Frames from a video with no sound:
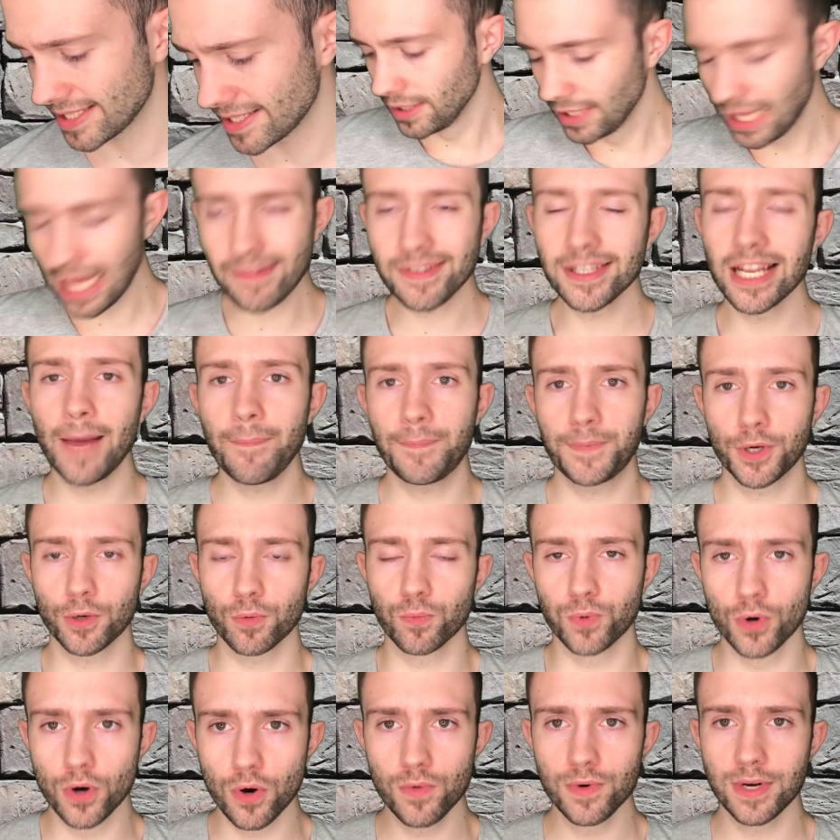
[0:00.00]
Level up your
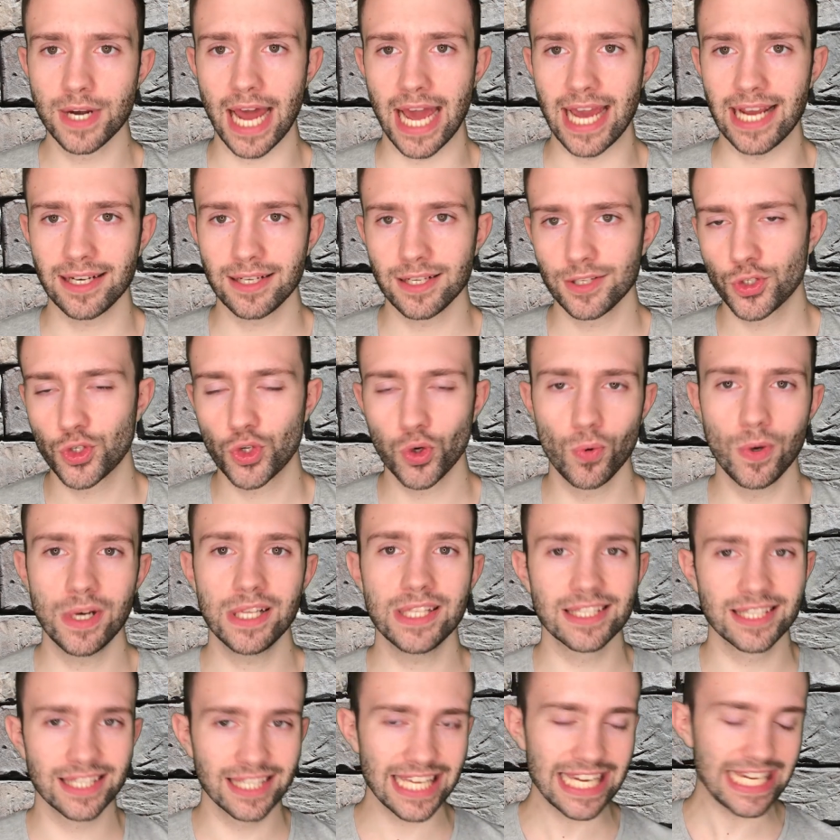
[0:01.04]
Rune Knight to at
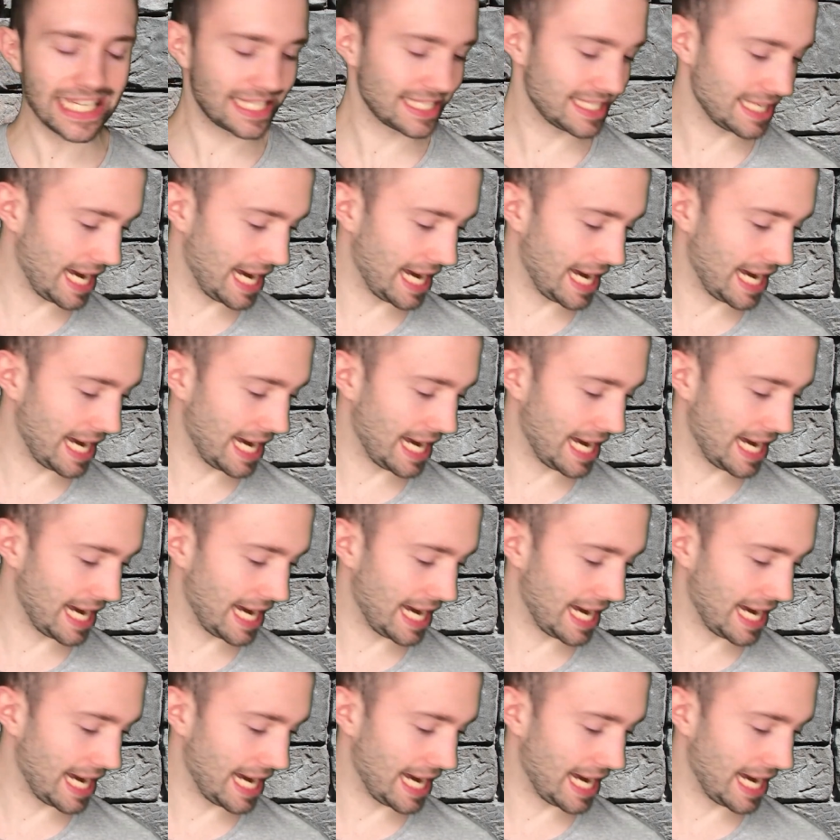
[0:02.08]
least,